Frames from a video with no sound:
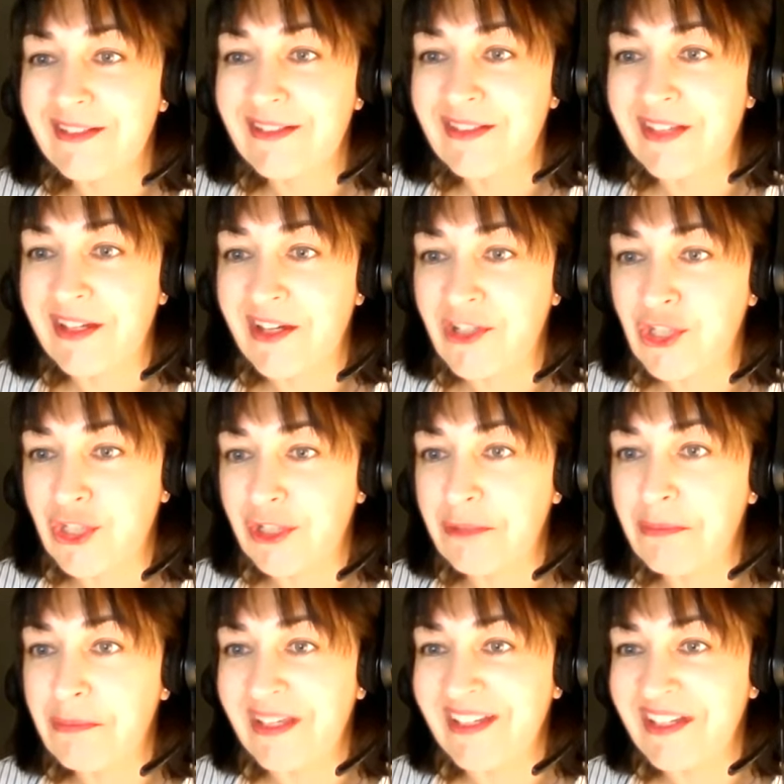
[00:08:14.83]
there
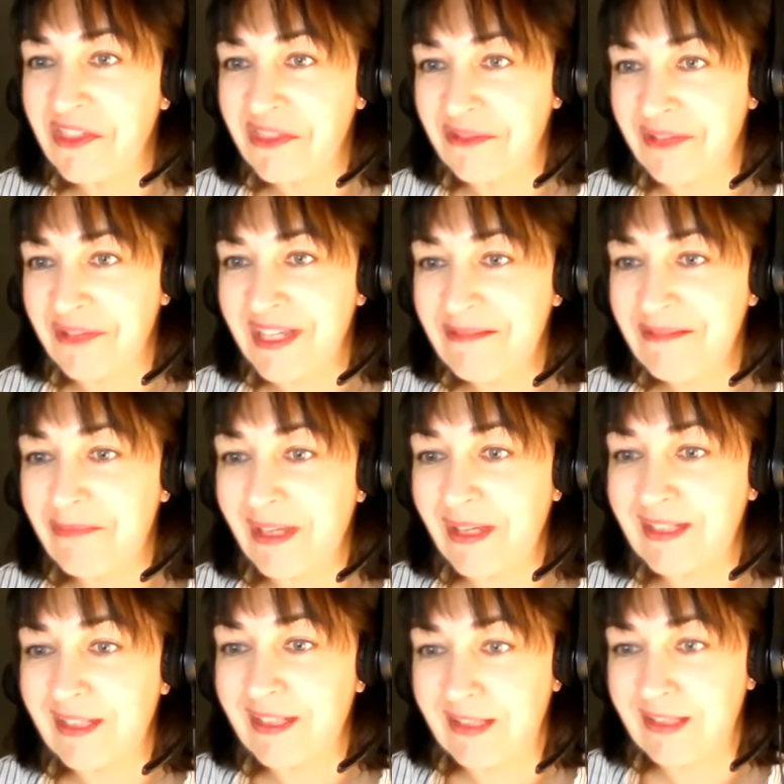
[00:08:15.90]
should be 3
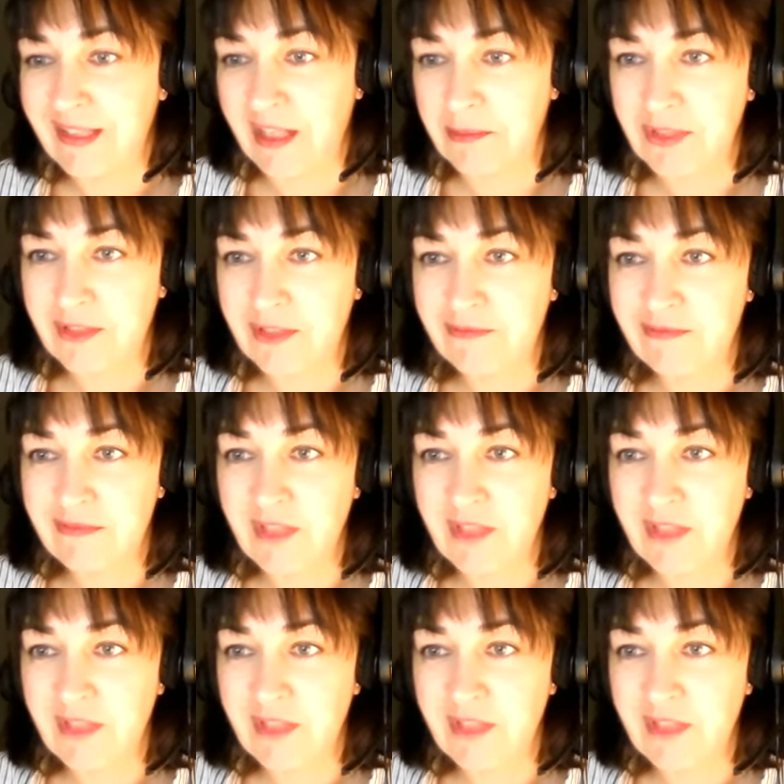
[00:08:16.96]
basic steps.